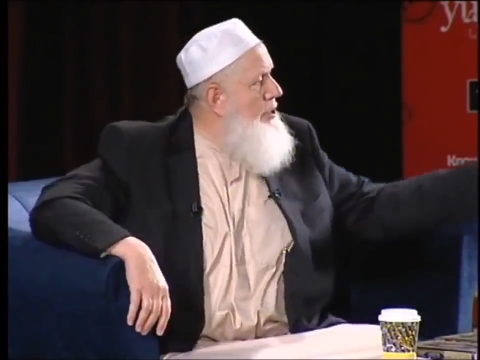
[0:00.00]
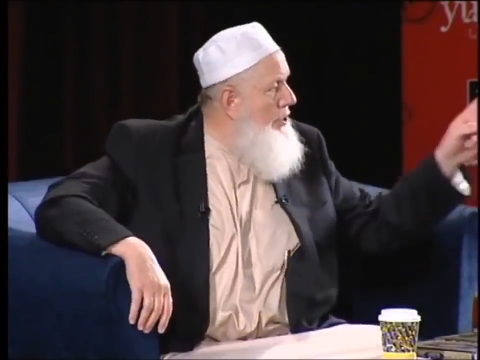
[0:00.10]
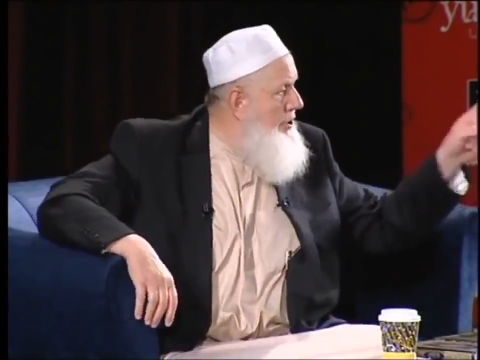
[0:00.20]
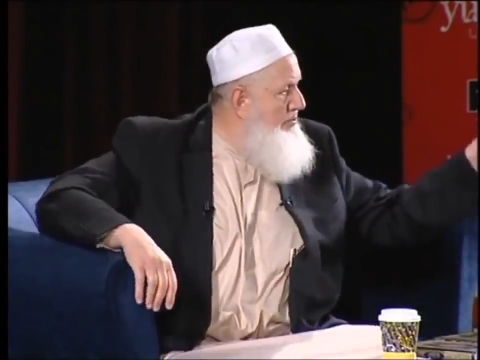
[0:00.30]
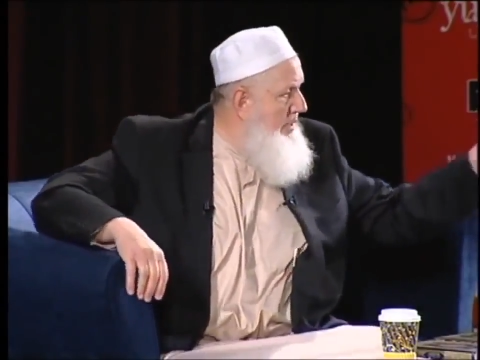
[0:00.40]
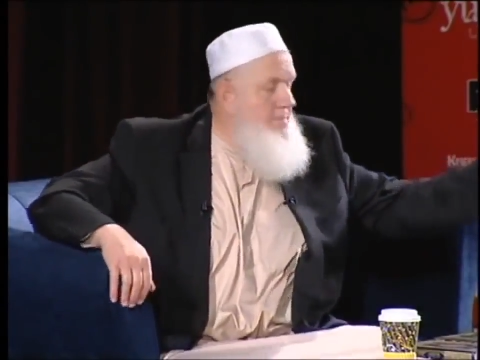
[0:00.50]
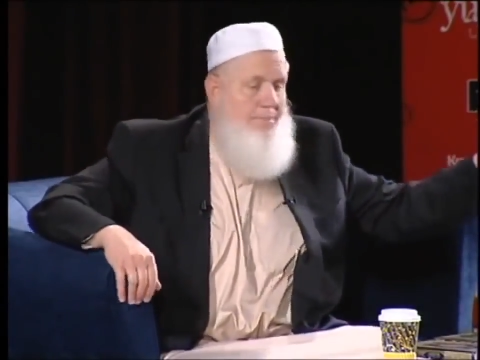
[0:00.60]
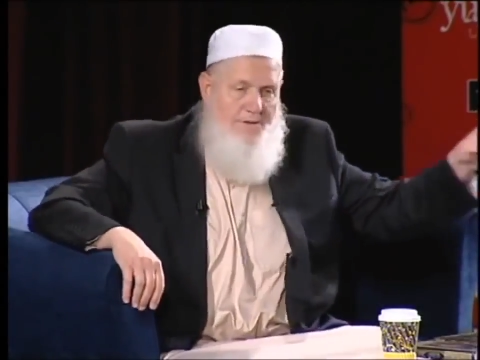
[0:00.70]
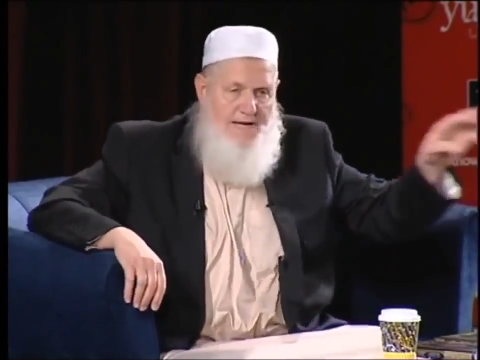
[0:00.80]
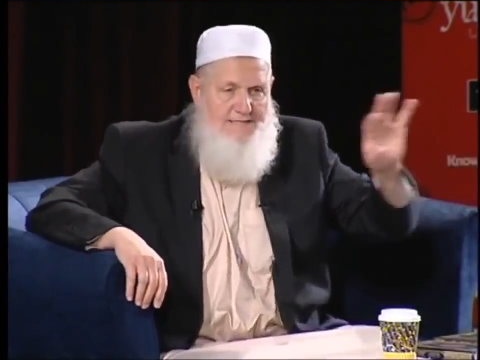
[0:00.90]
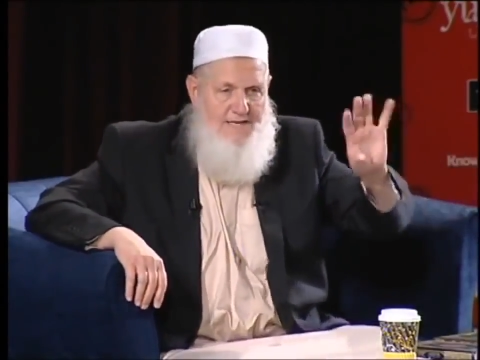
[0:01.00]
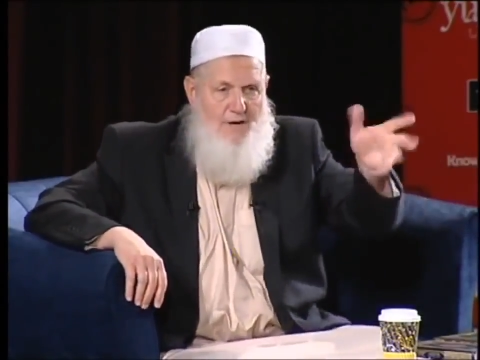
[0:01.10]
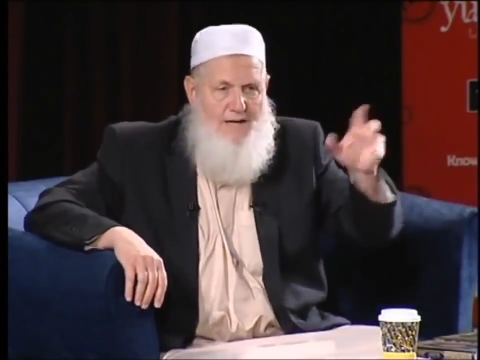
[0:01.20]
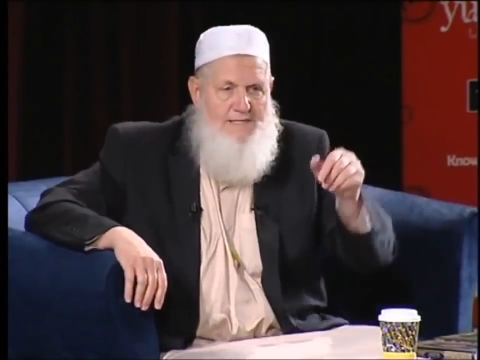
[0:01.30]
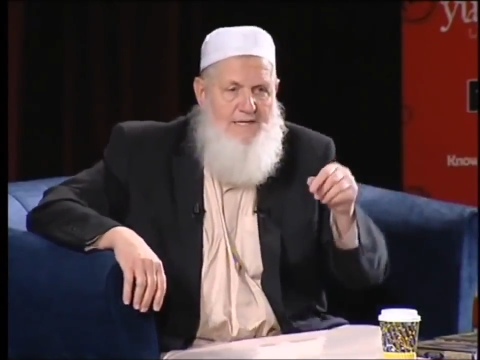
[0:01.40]
to good people, that's
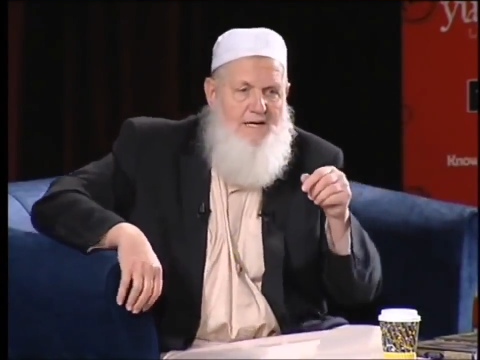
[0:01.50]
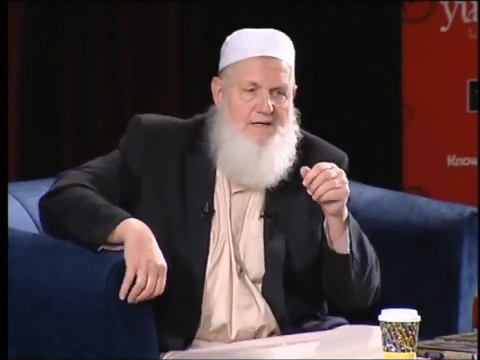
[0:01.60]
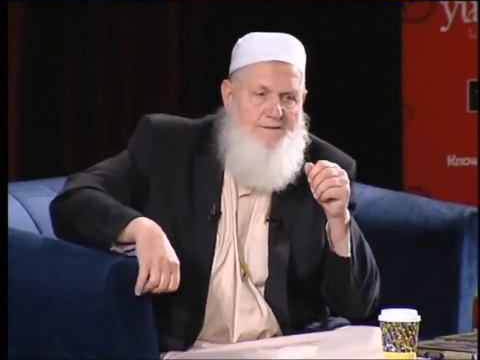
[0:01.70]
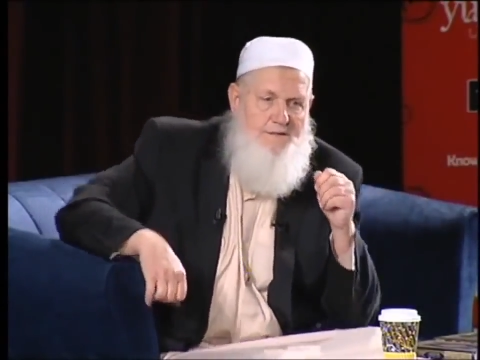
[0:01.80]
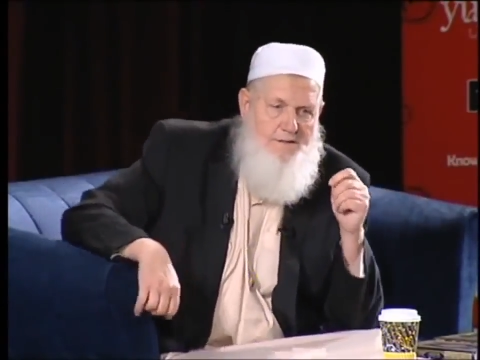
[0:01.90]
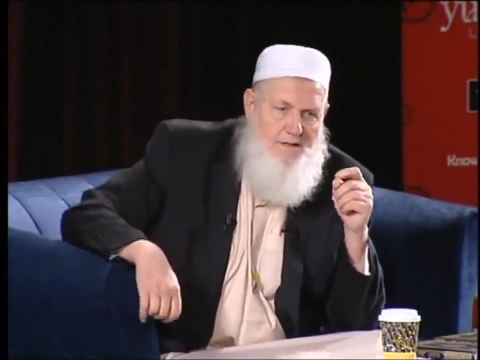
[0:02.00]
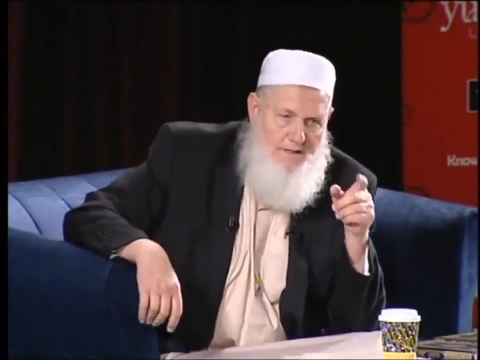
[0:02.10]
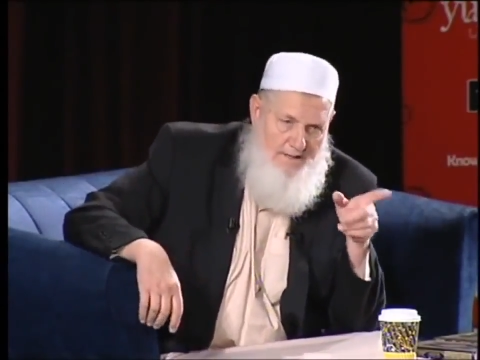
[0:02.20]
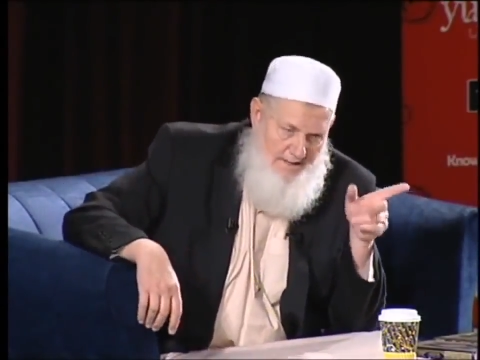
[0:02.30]
how I titled the